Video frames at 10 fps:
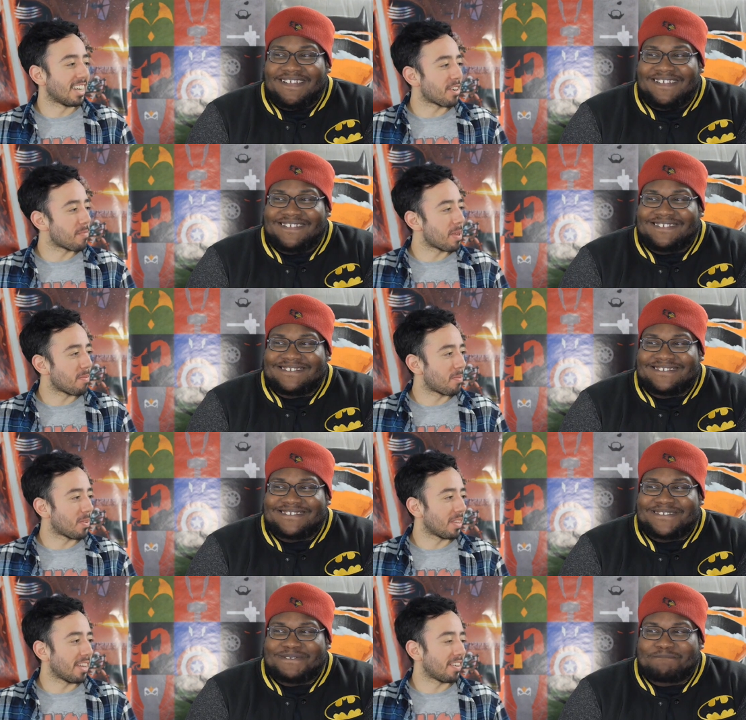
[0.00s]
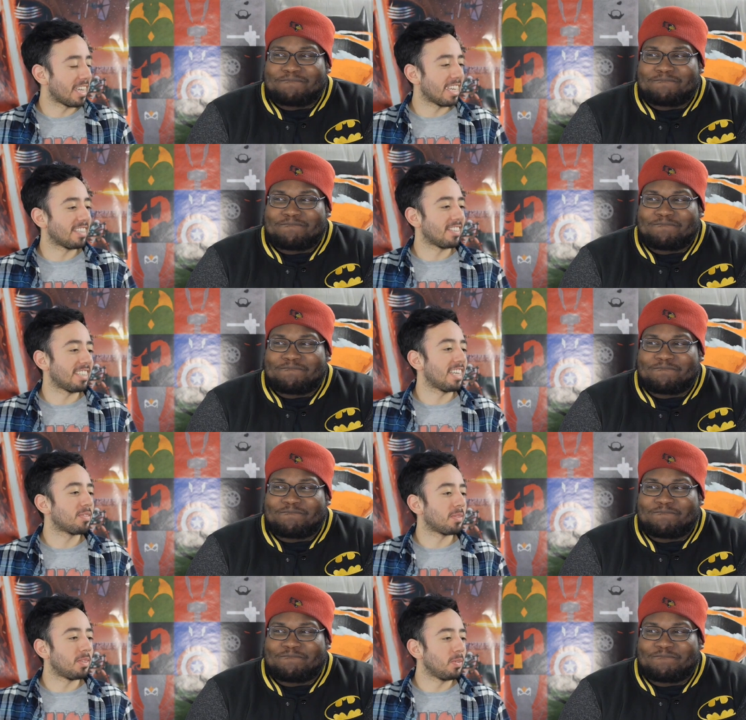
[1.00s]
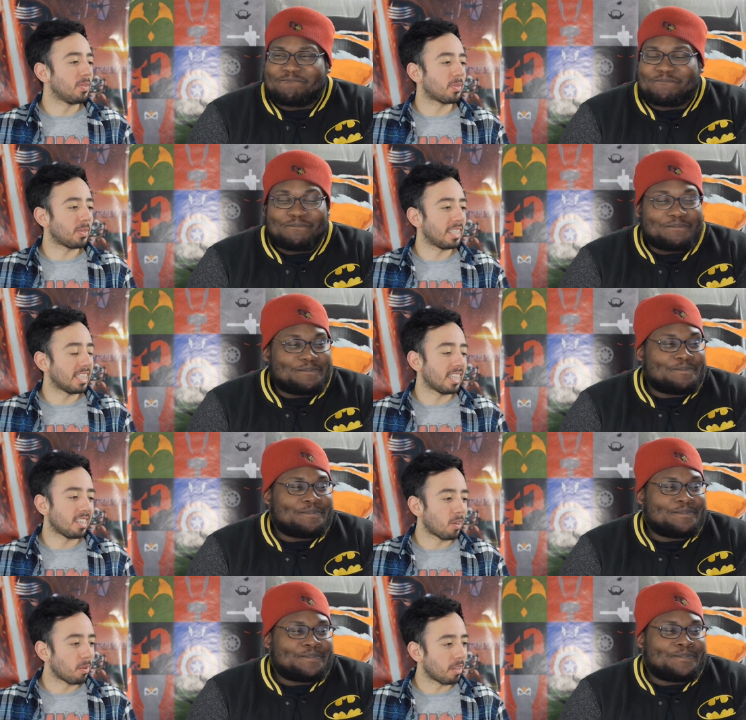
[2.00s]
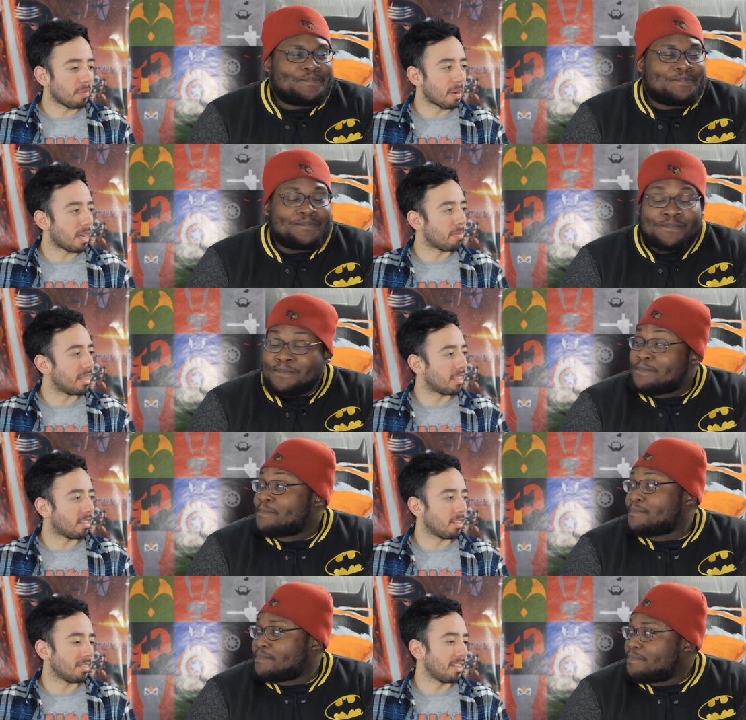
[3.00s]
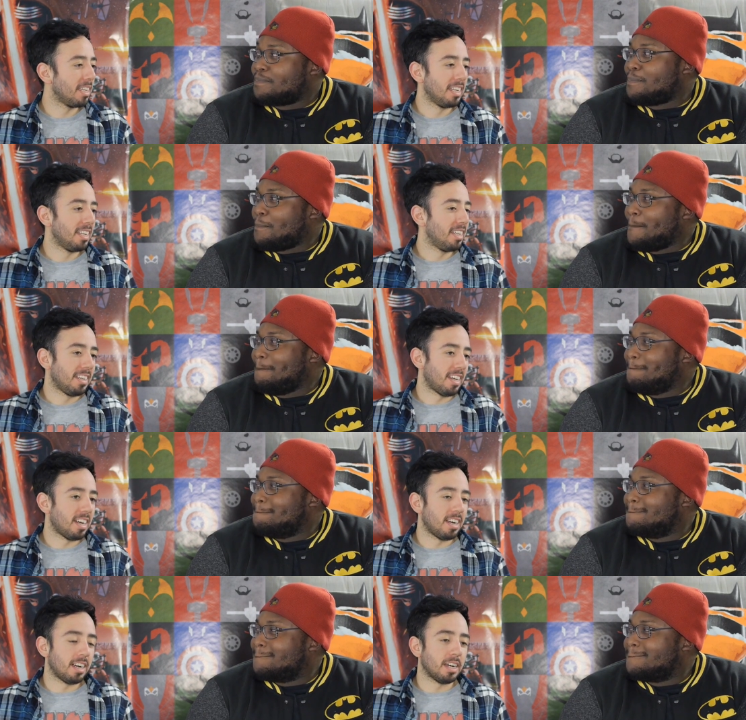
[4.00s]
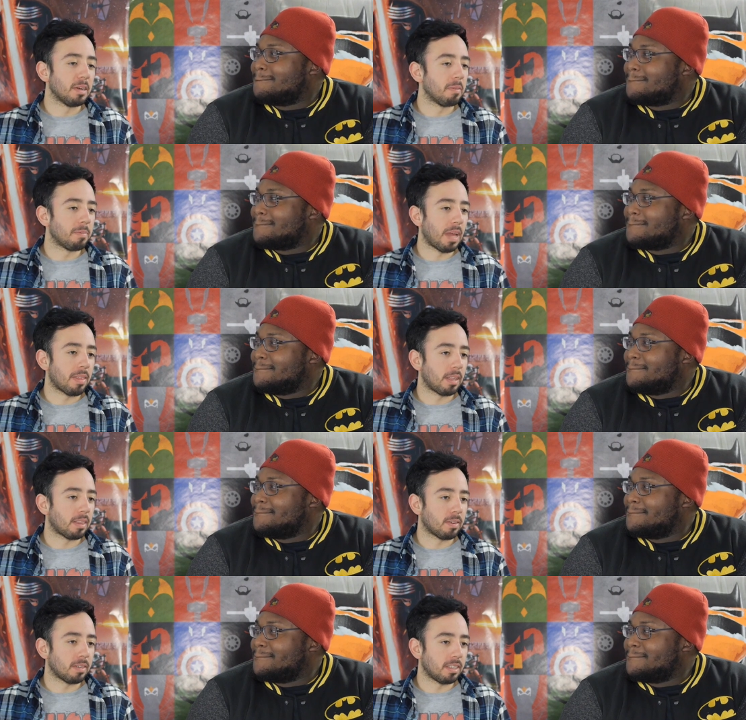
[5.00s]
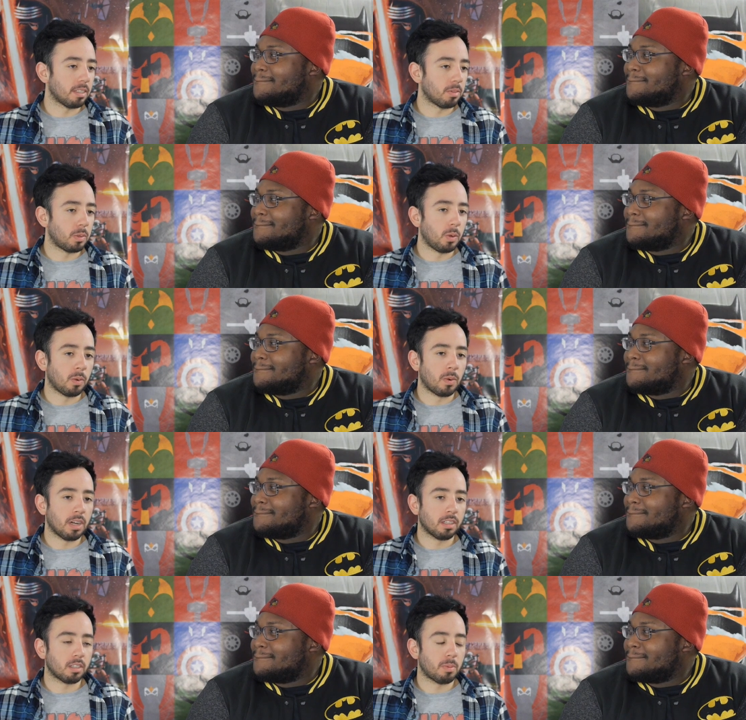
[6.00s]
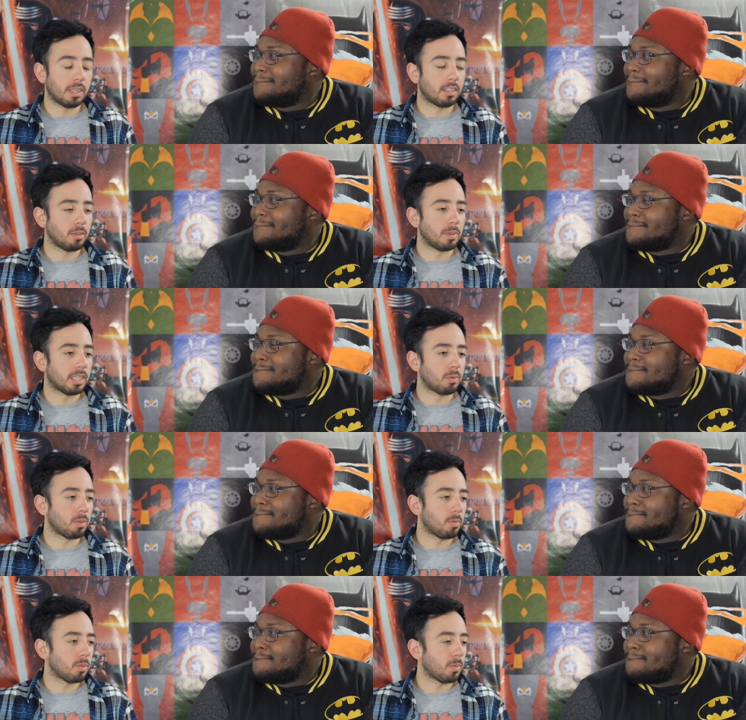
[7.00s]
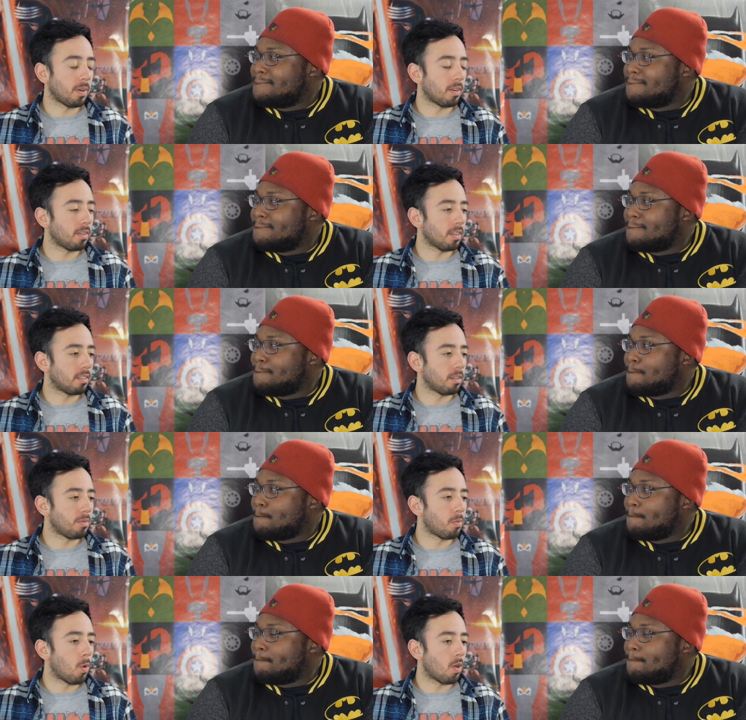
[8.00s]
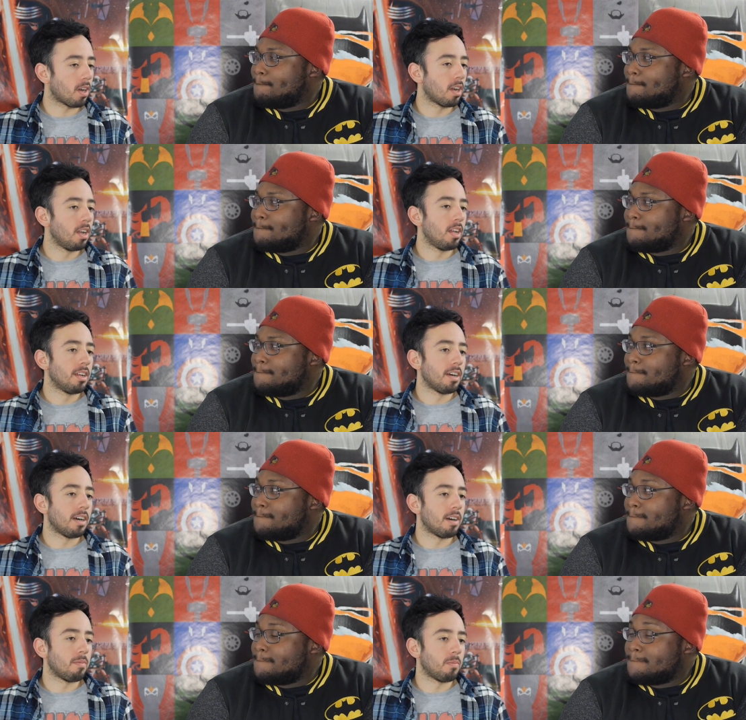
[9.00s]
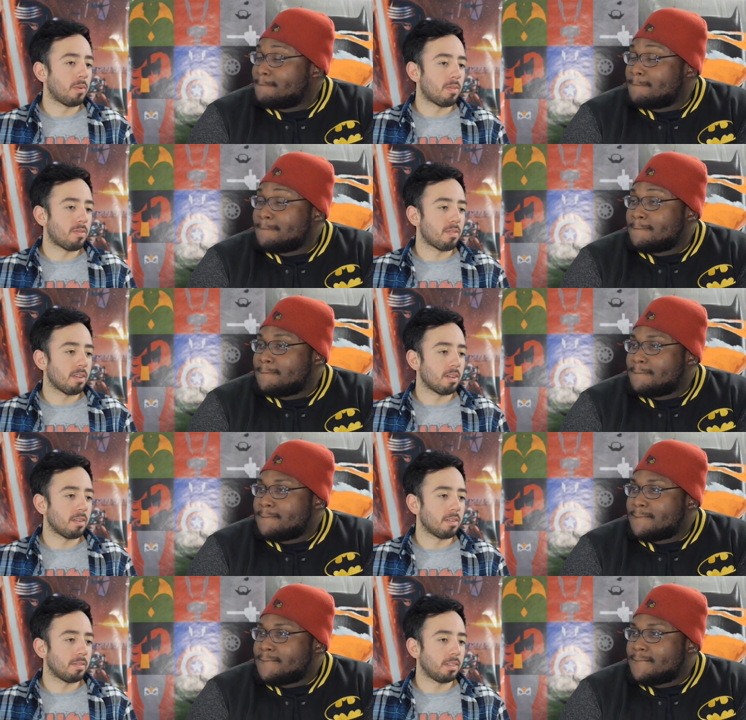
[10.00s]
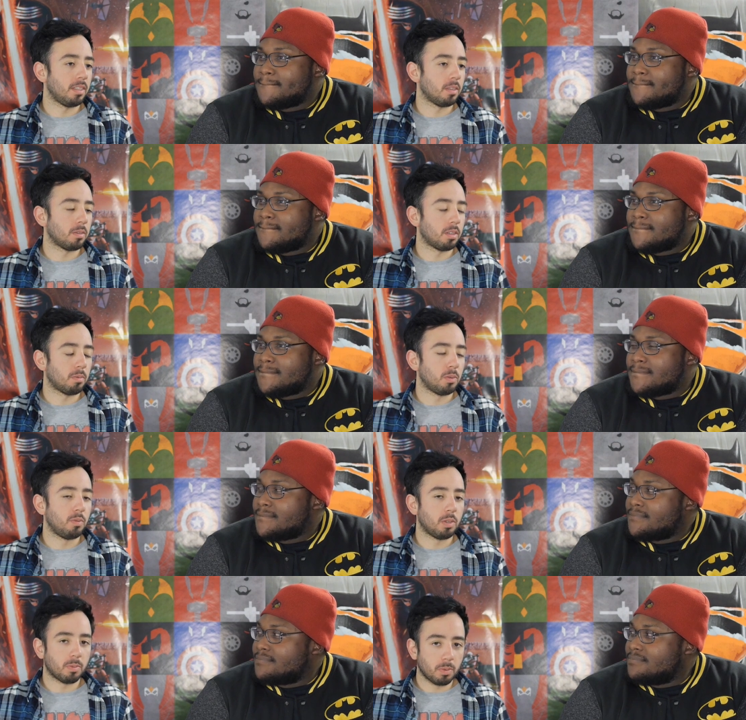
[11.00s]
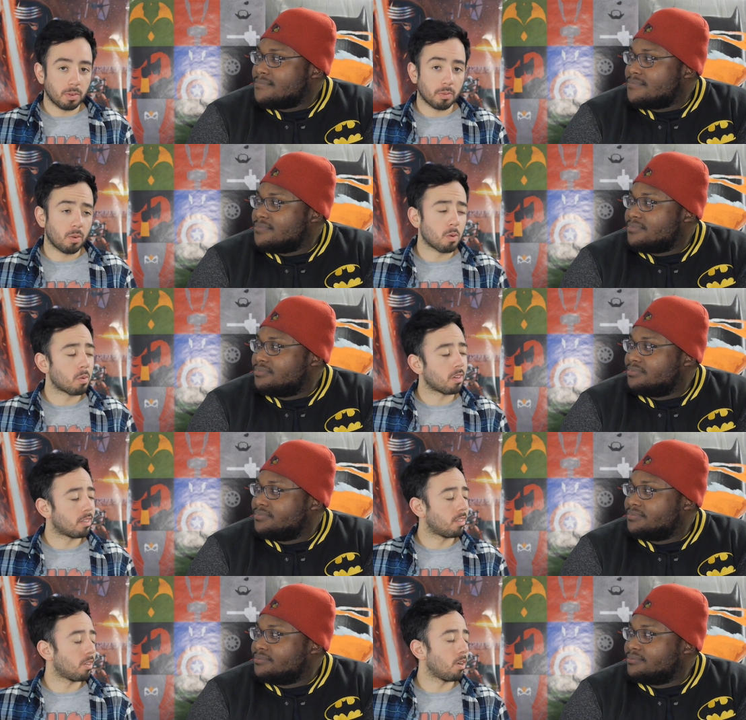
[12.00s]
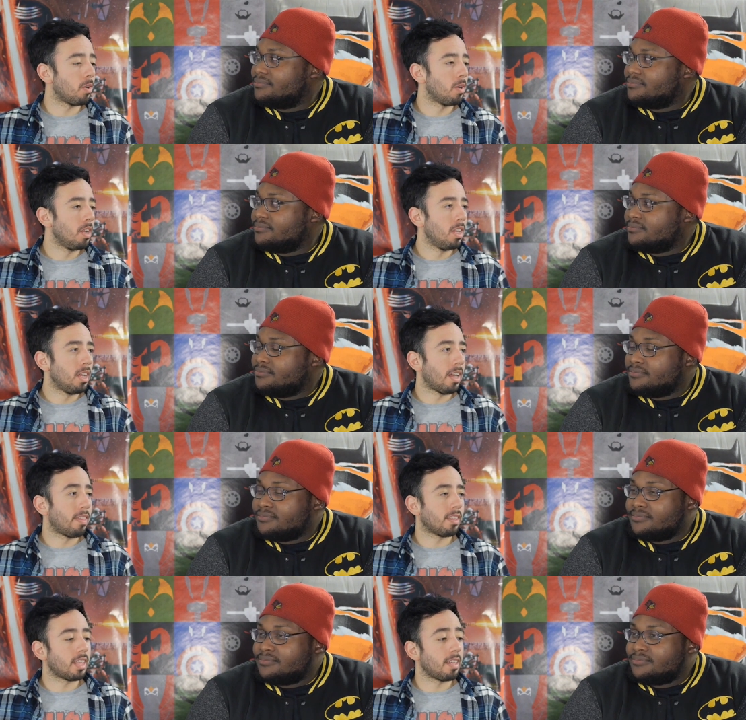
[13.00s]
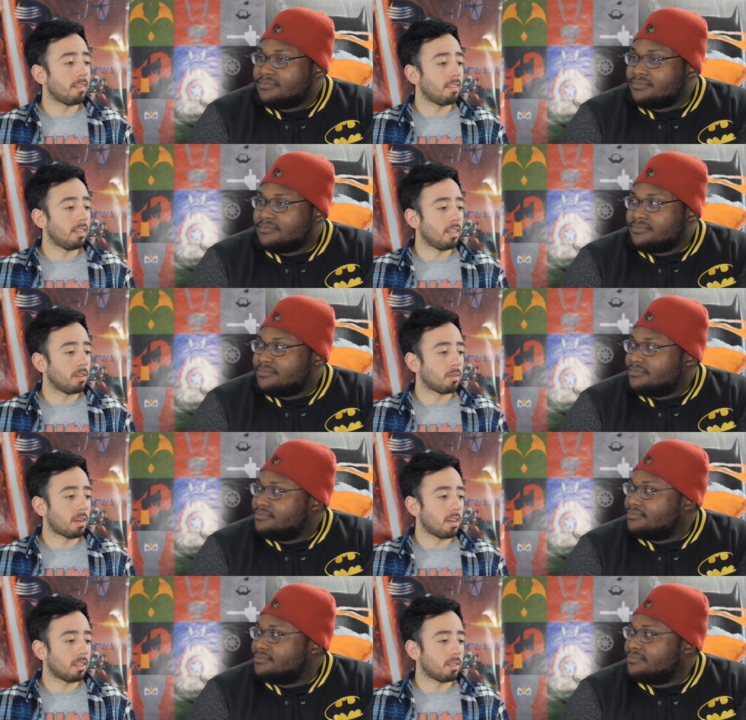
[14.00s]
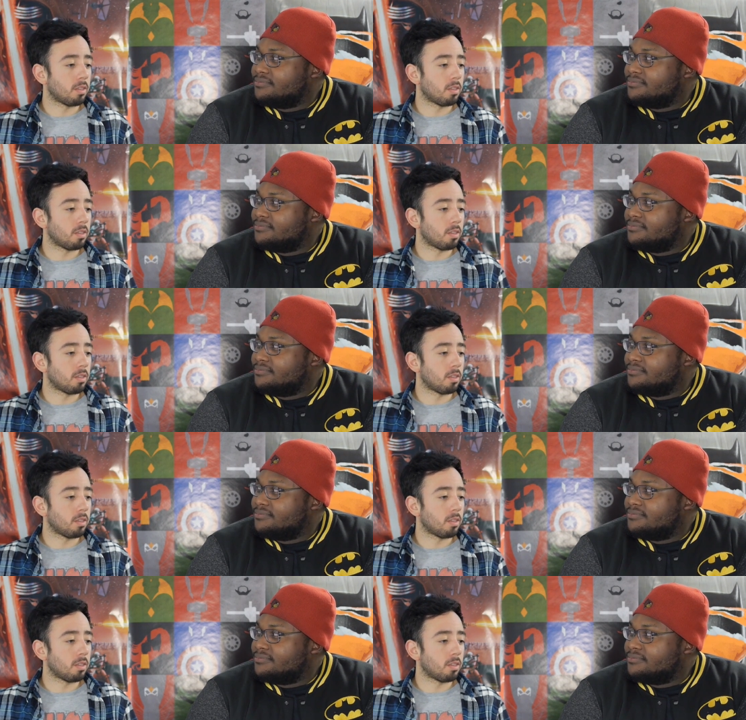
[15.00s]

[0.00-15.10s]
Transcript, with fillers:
Speaker 1: an Iron Man 4. They already had their chance with 2 and 3 and they totally bombed it. So uh, I think they're you know doing well, especially with the rumors we heard on Civil War um, with the, uh, you know their movies moving forward. So I think they you know caught